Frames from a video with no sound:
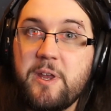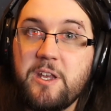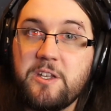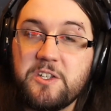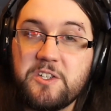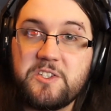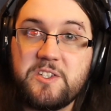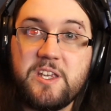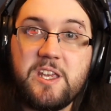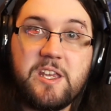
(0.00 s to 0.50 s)
To
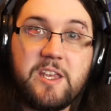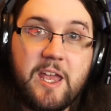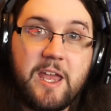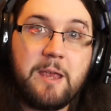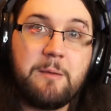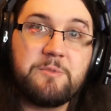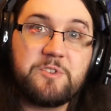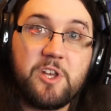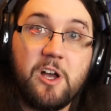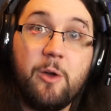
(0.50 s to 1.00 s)
see
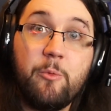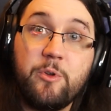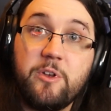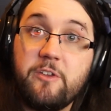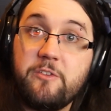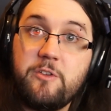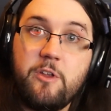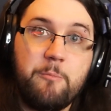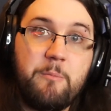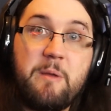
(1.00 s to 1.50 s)
games that I would have,
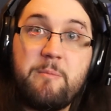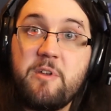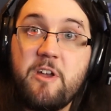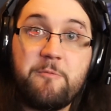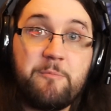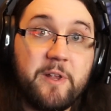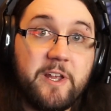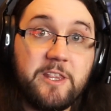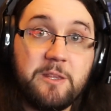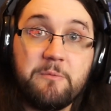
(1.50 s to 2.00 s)
maybe I've
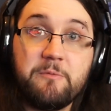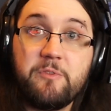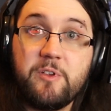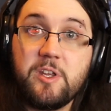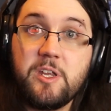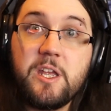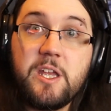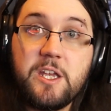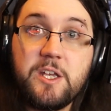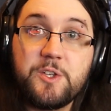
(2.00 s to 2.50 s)
played them for
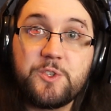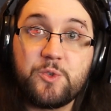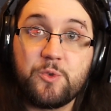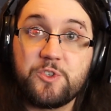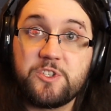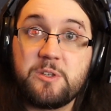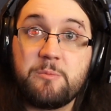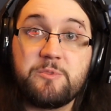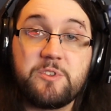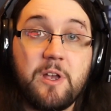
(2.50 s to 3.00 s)
years, or
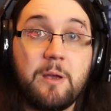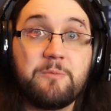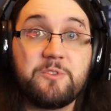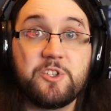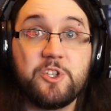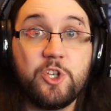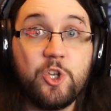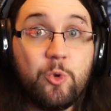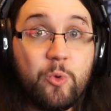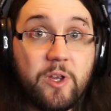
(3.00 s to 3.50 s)
sometimes the
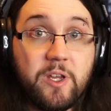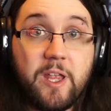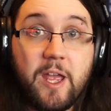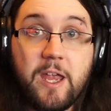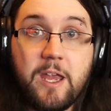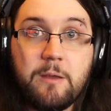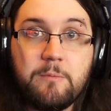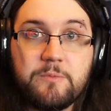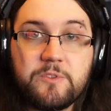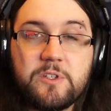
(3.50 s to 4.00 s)
newer
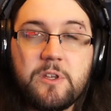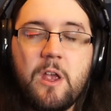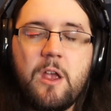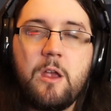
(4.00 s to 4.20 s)
games,